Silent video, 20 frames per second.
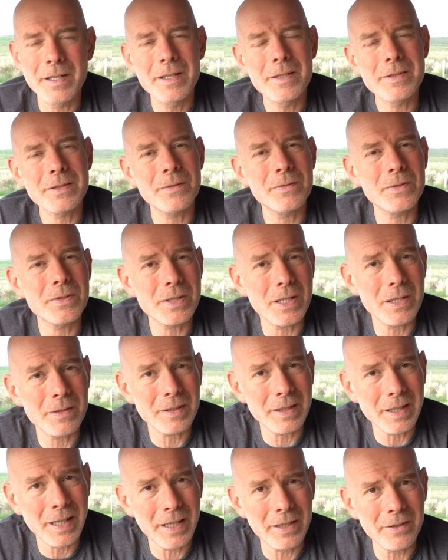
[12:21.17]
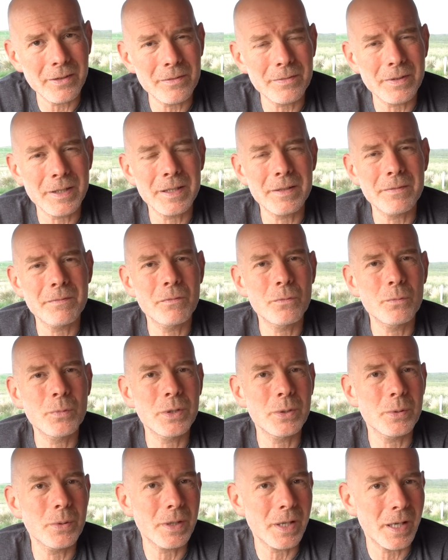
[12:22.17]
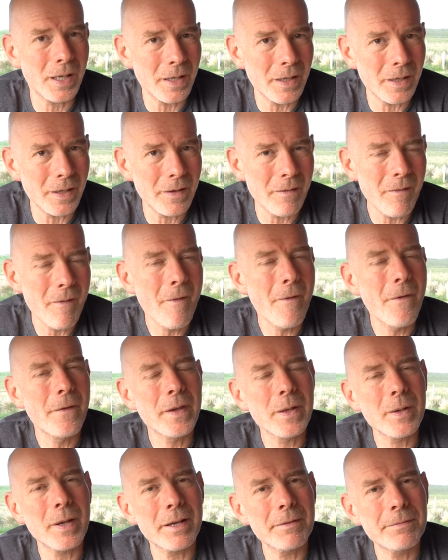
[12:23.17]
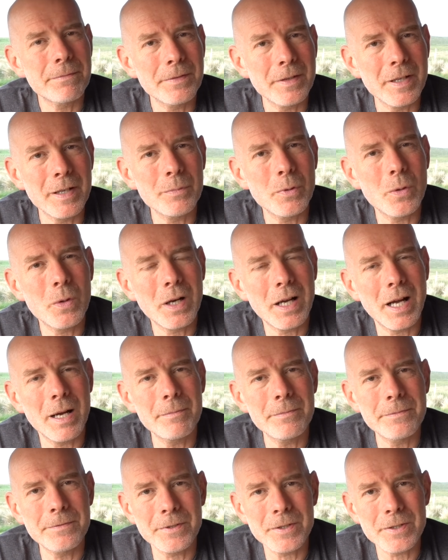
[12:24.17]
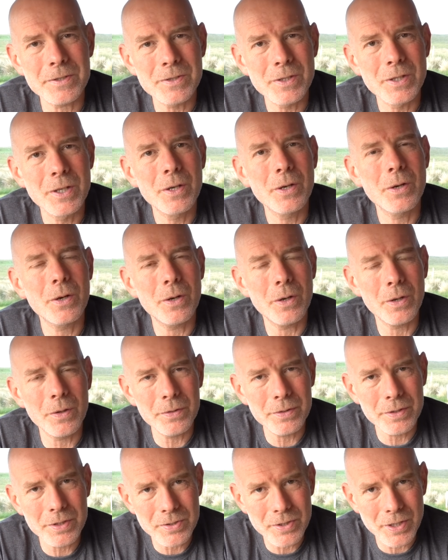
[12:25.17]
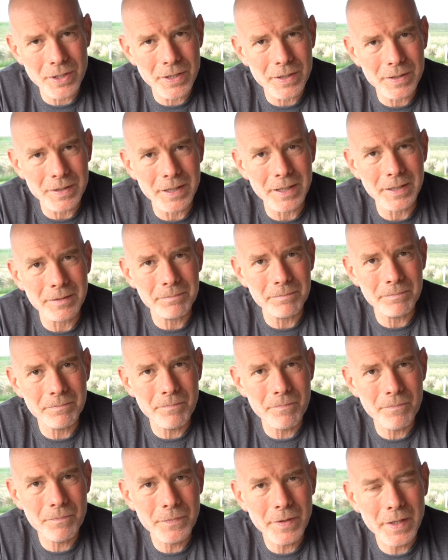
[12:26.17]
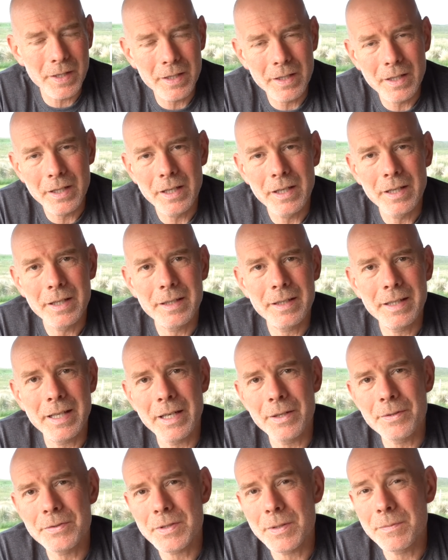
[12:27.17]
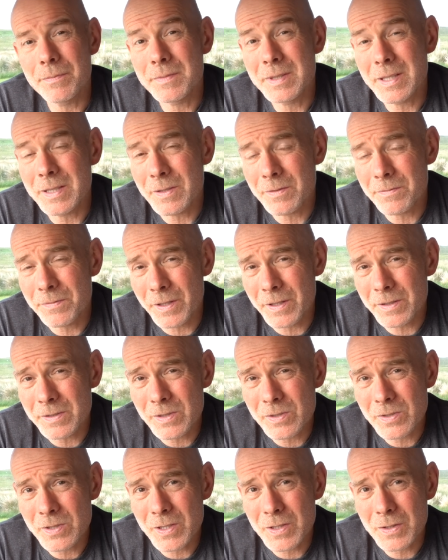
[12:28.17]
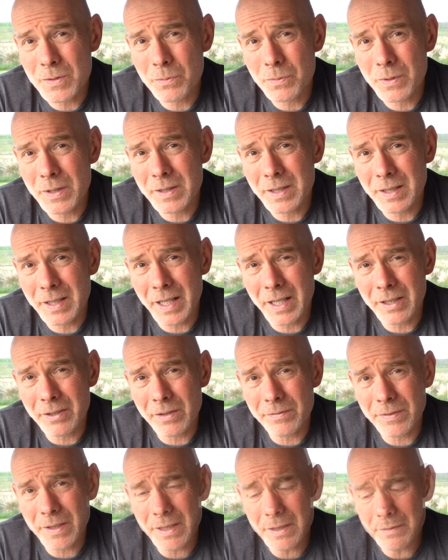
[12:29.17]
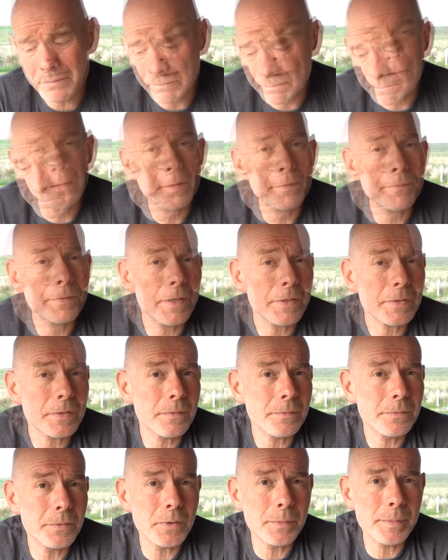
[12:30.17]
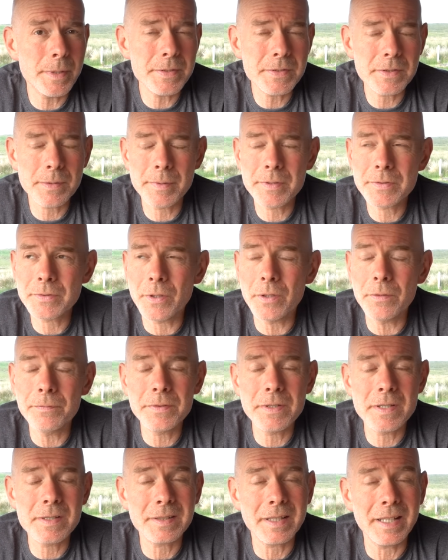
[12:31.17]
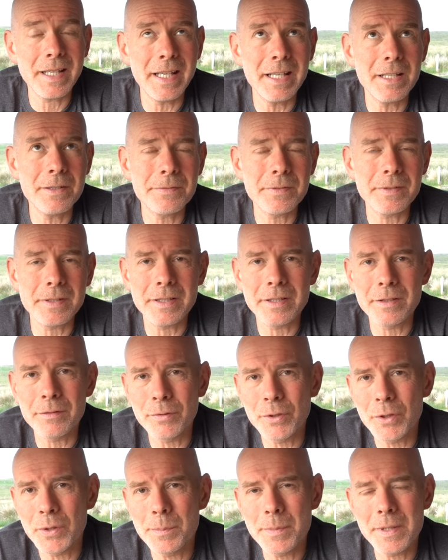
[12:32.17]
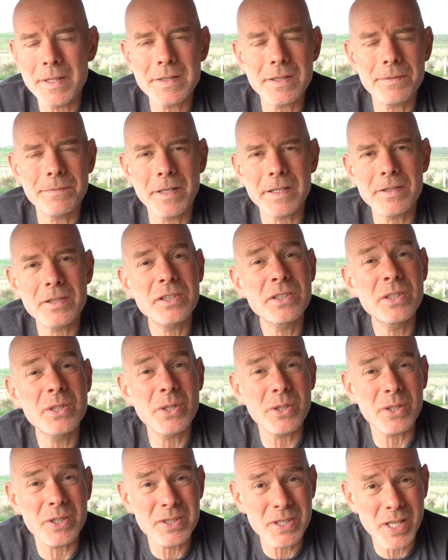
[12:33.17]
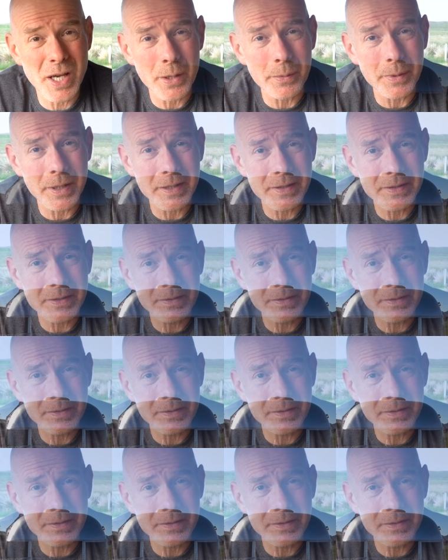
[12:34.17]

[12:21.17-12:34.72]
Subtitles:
So if you're towing a caravan with your car, you have far more comfort on the journey. Now, some disadvantages with the caravan. The first and foremost, the most obvious elephant in the room is the fact you got to tow it.